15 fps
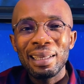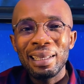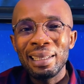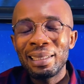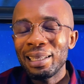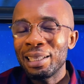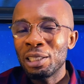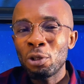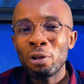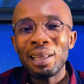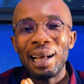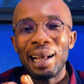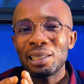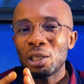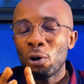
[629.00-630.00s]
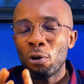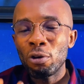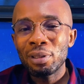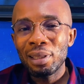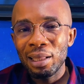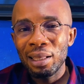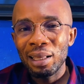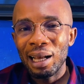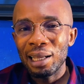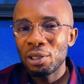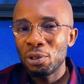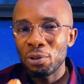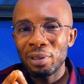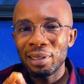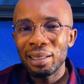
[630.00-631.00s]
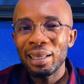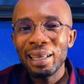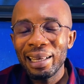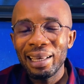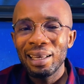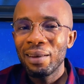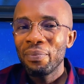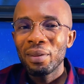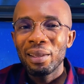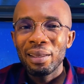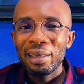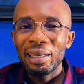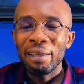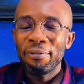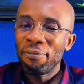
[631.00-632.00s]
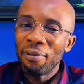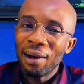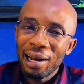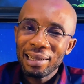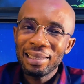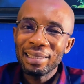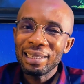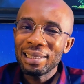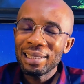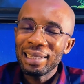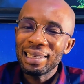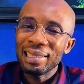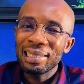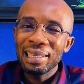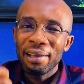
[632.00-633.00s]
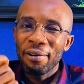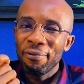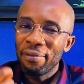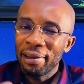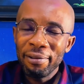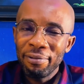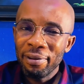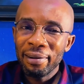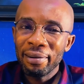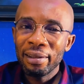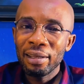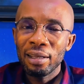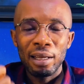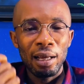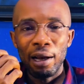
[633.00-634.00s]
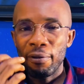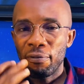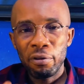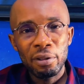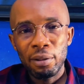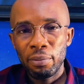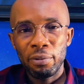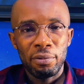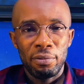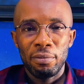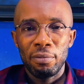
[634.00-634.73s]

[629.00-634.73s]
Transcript: It is not as costly as you think. In fact, it is very, very affordable.